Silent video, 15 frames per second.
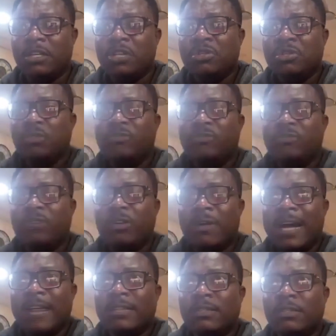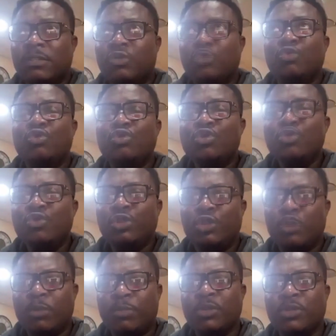So for us to lose the
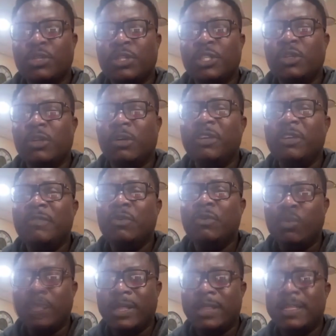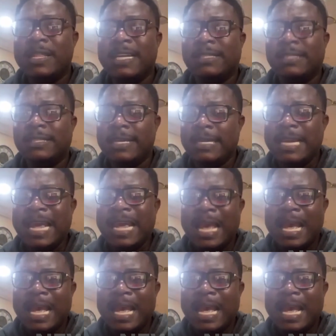opportunity of even witnessing